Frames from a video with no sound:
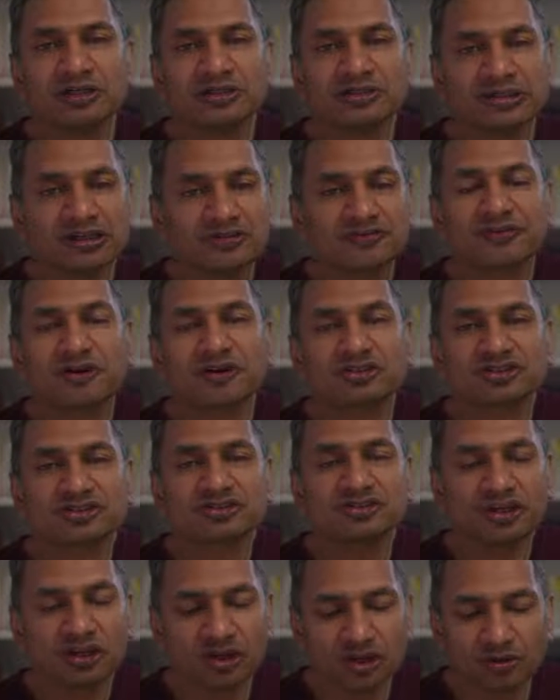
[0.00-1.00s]
You thought
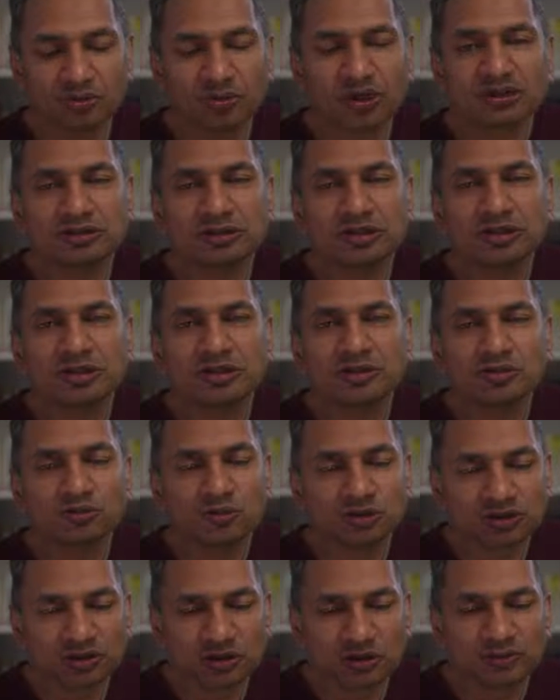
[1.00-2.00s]
no one
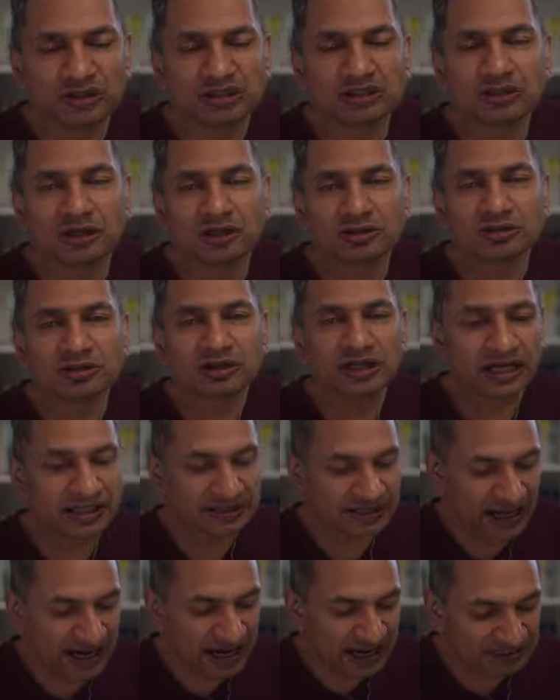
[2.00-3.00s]
would come along
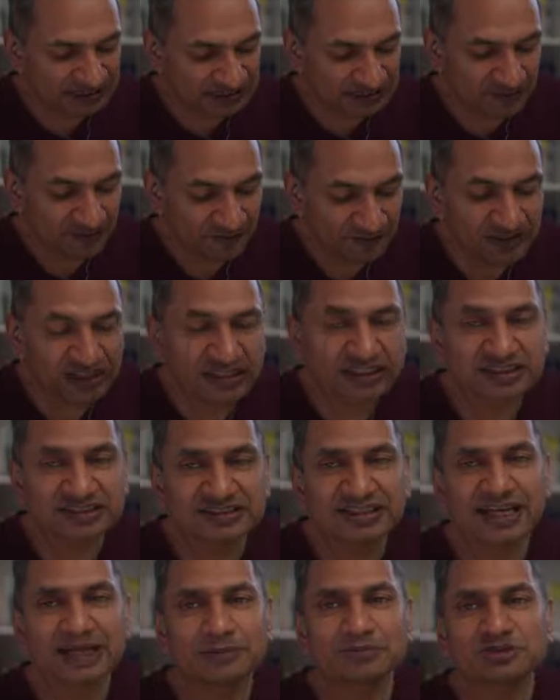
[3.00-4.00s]
and ask these
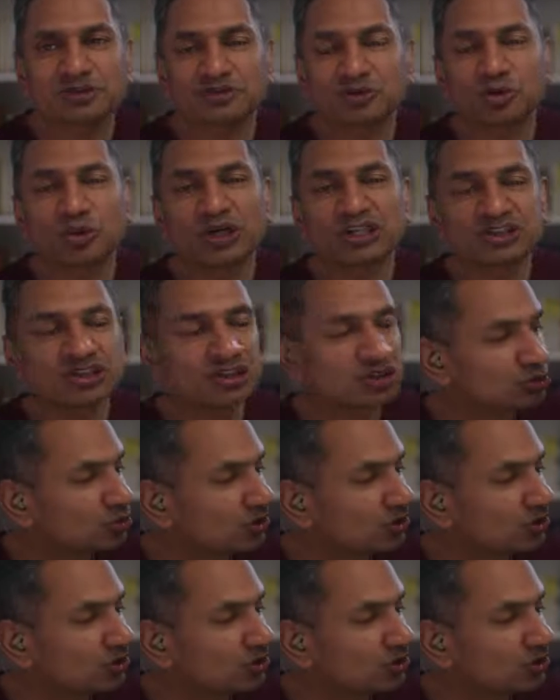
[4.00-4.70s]
types of questions.